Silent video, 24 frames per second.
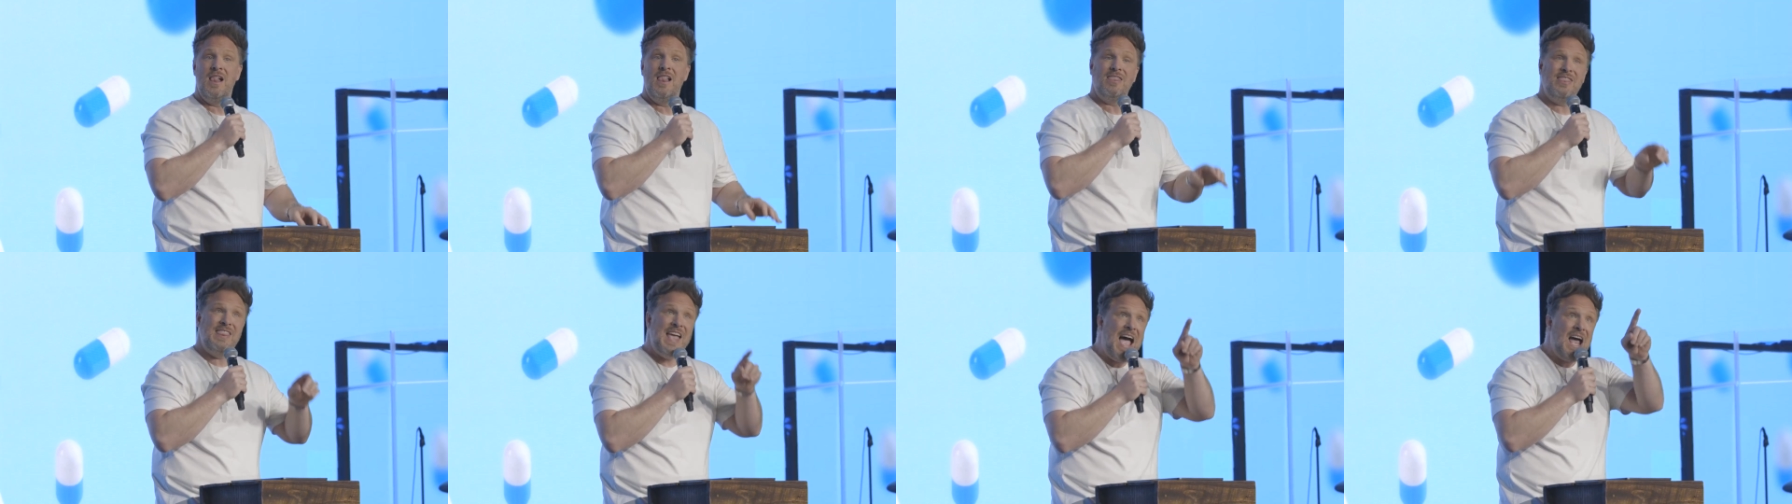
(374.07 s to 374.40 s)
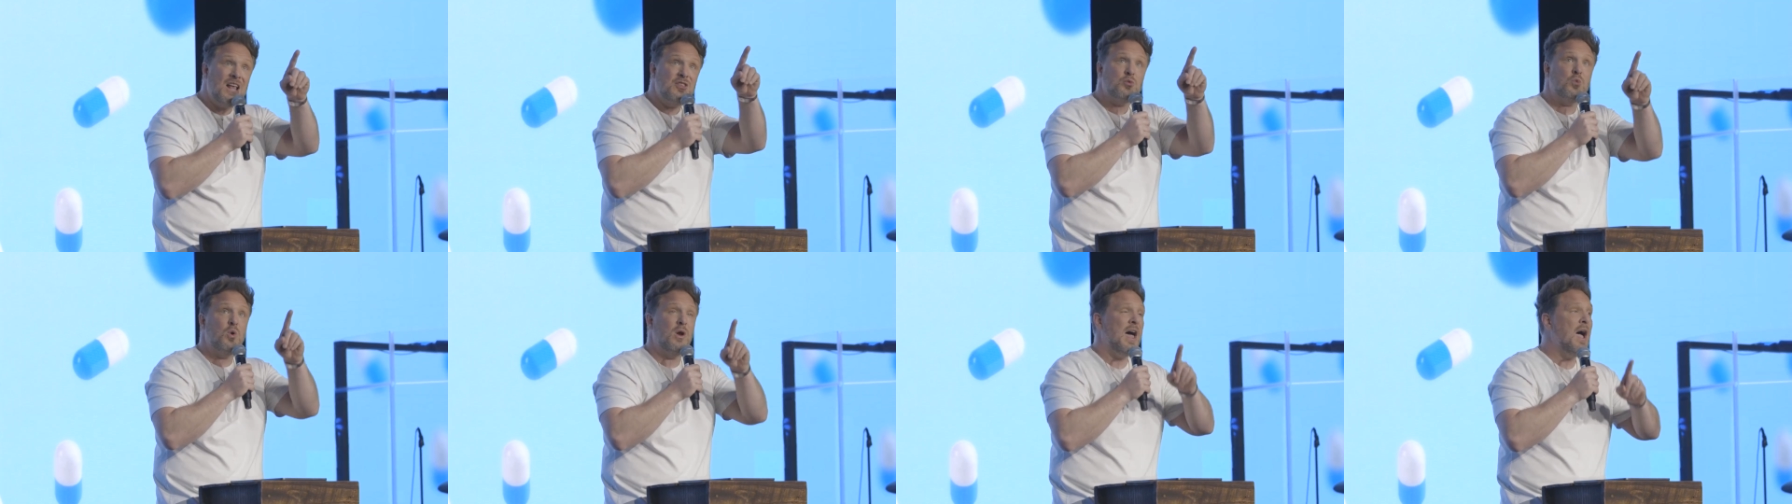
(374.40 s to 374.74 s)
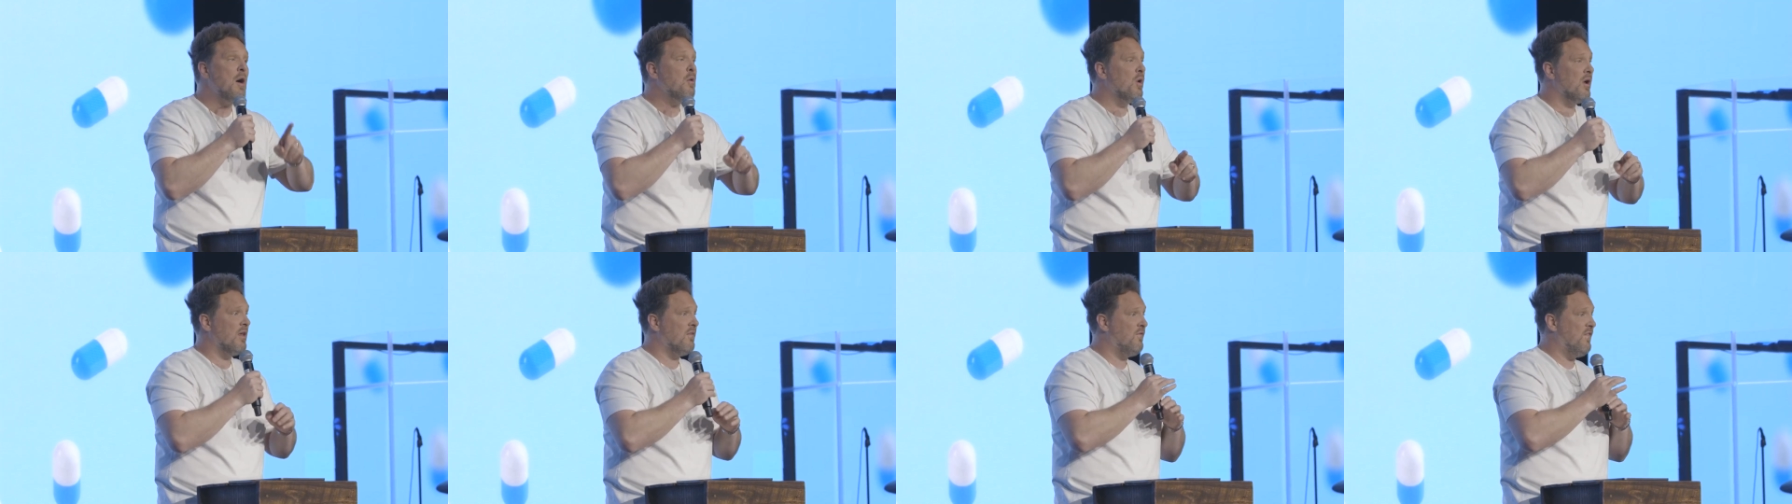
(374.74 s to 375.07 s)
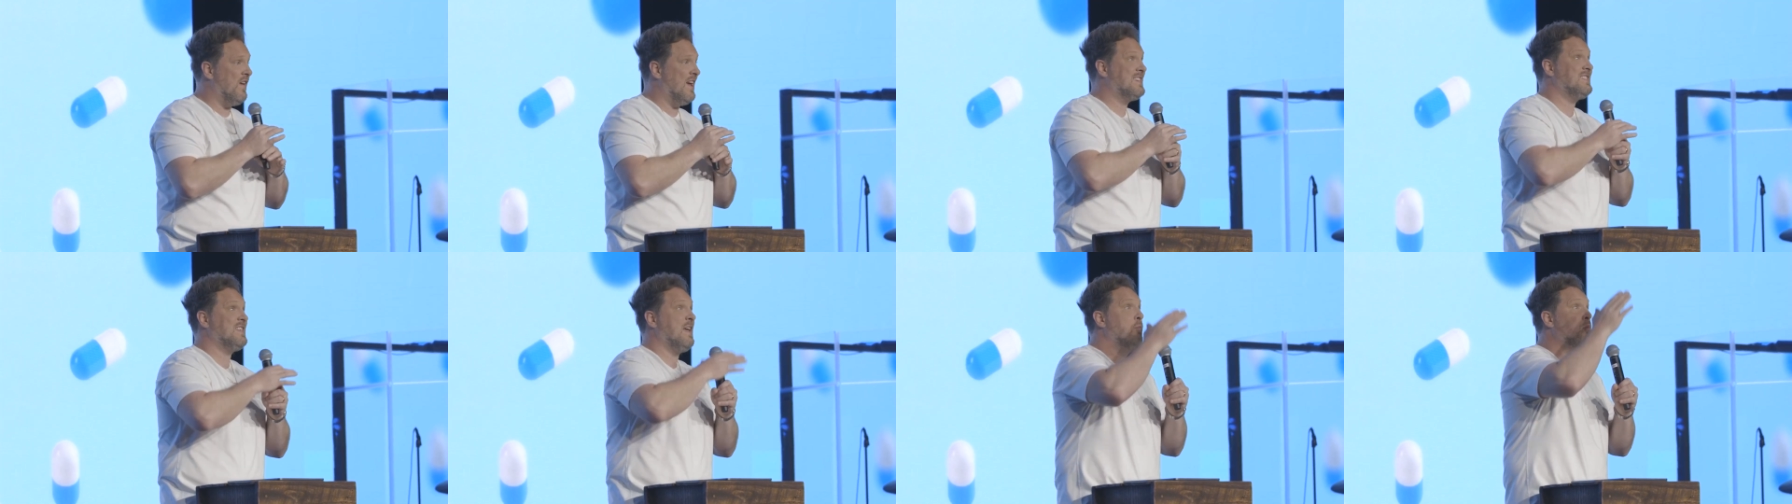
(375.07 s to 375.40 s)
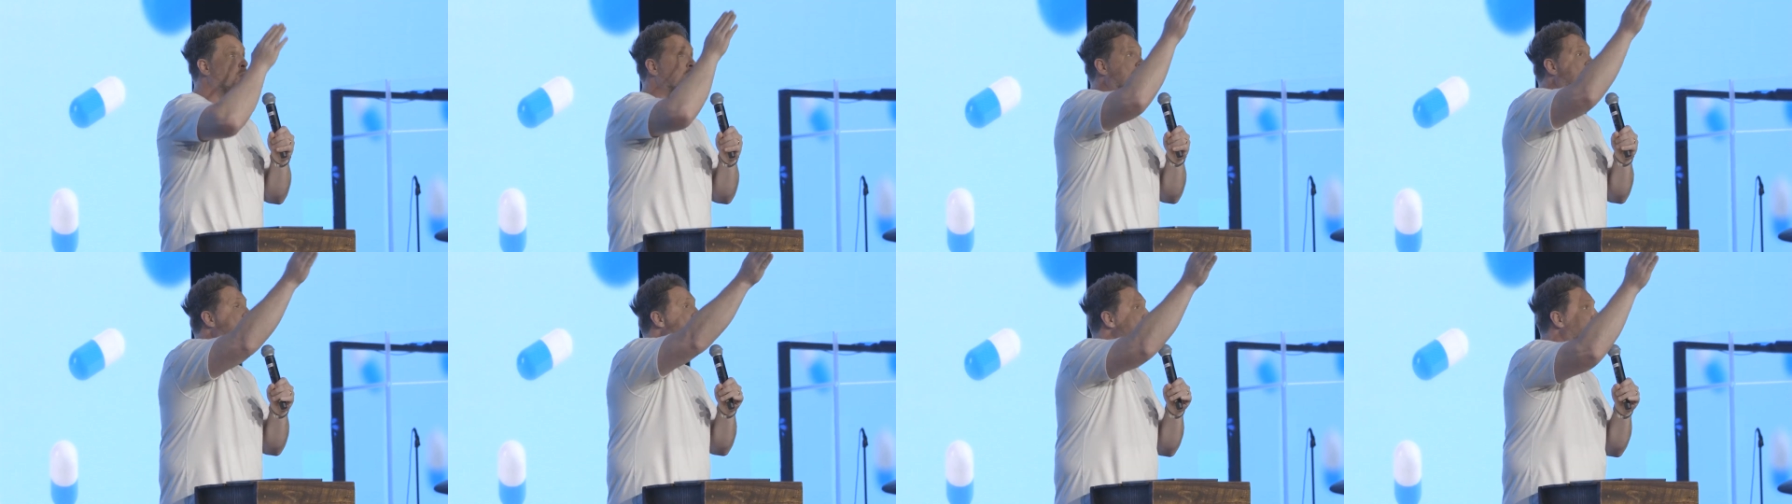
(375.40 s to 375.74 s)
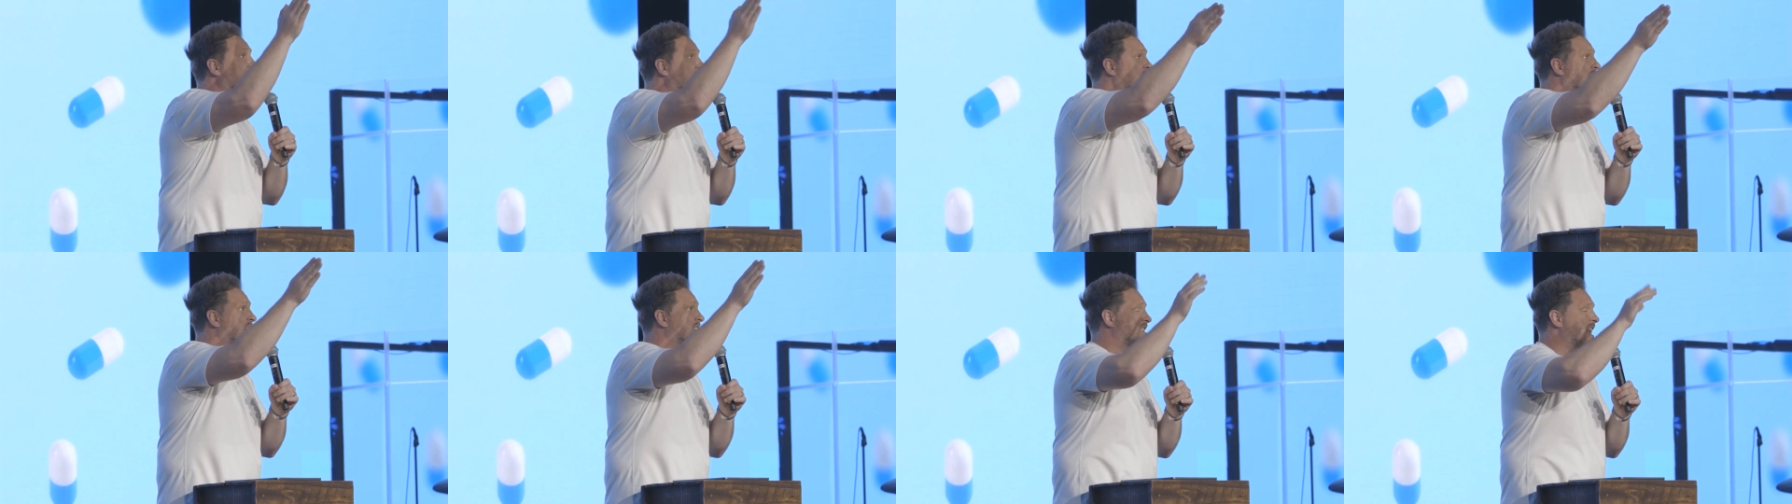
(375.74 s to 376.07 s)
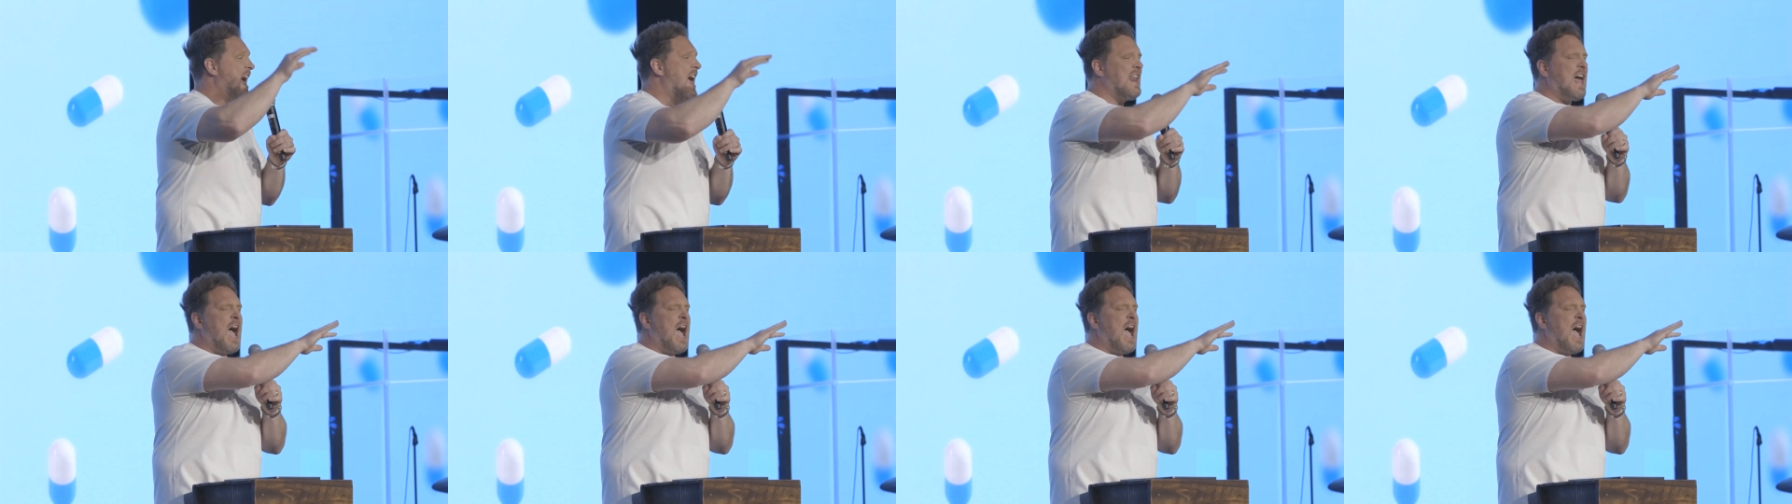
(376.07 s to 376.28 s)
That's what I wanna fix. And when I fix that,